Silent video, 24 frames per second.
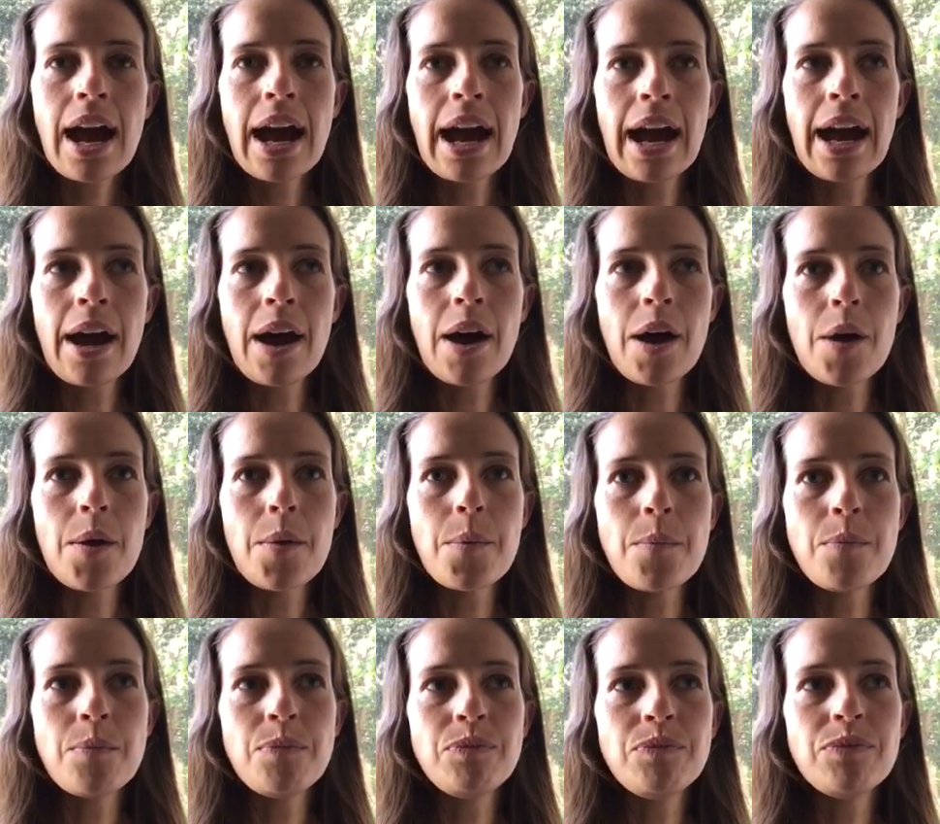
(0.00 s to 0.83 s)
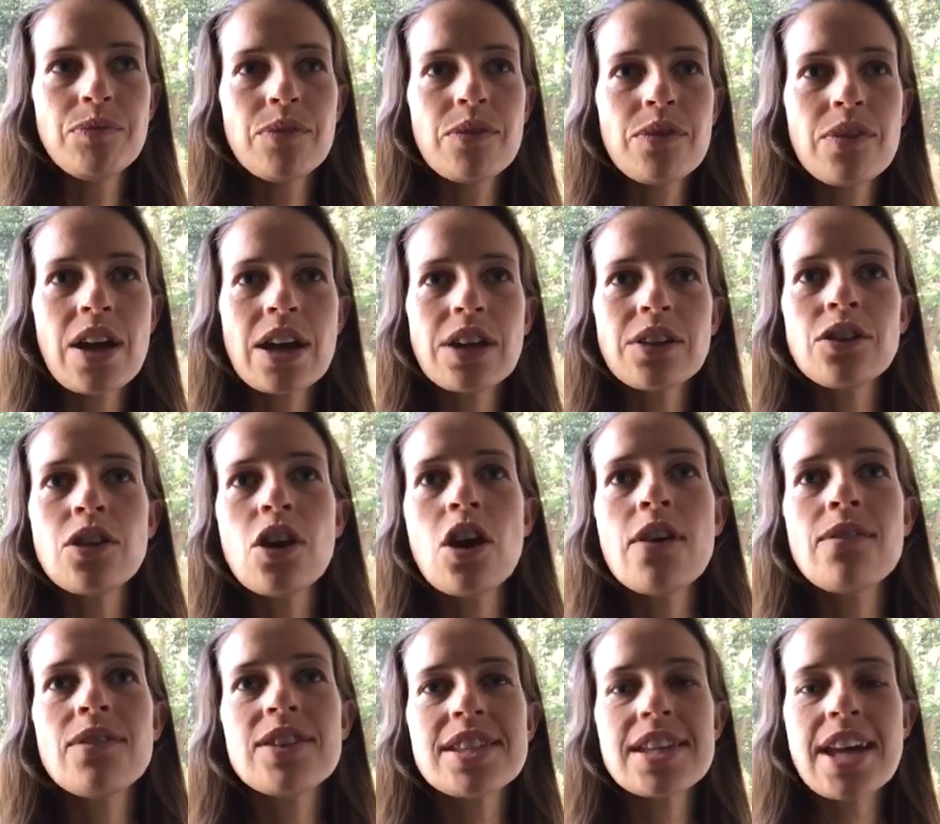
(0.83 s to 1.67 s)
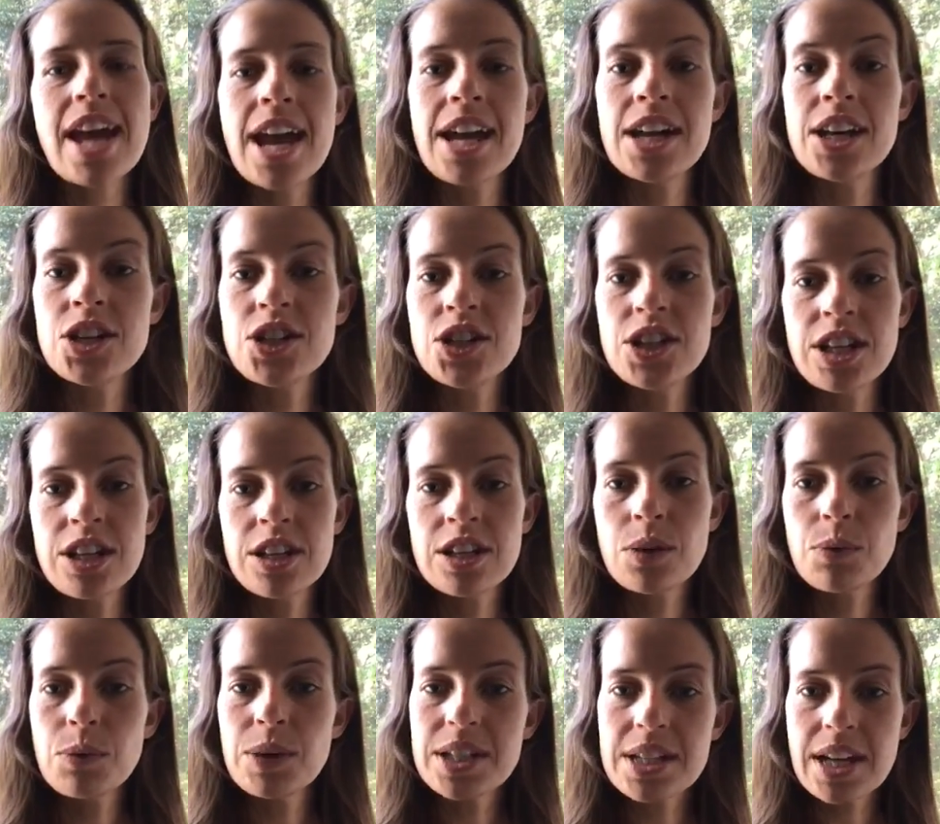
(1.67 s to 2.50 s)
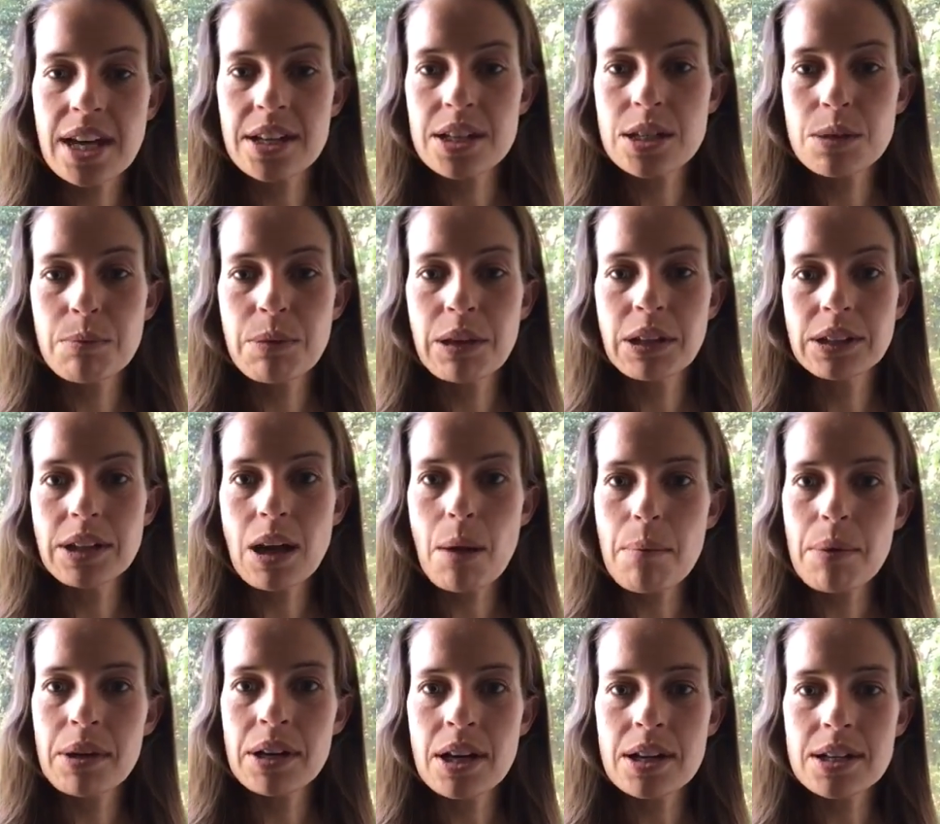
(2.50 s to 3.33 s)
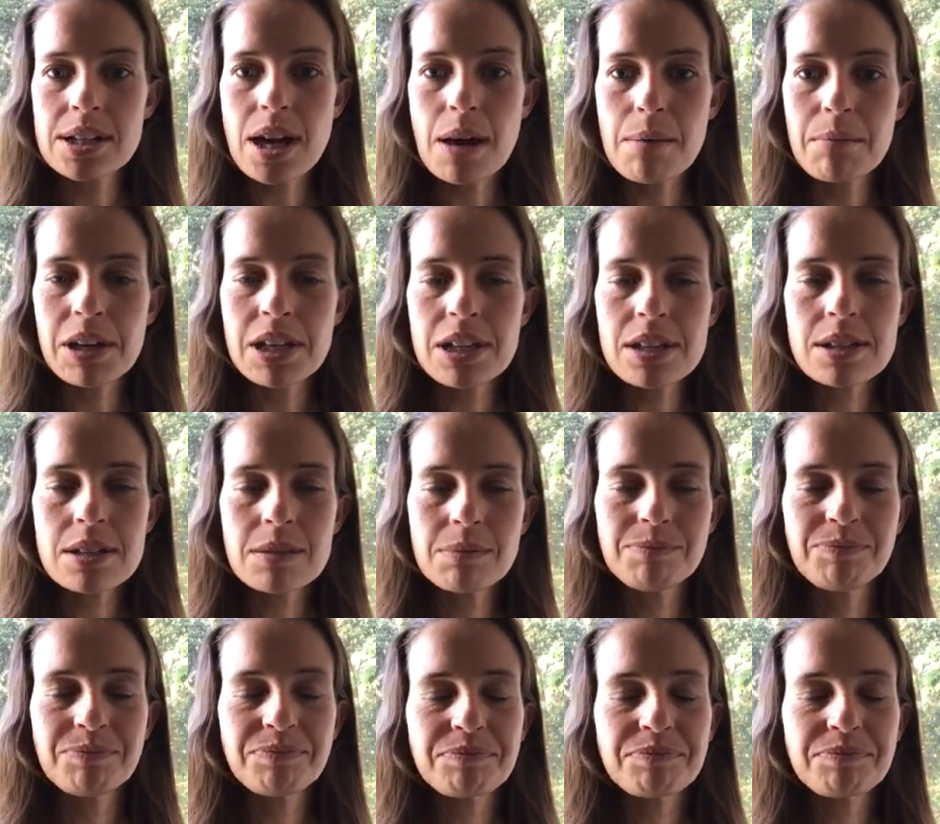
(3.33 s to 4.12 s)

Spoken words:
that nervous energy that we tend to build up in our tummies.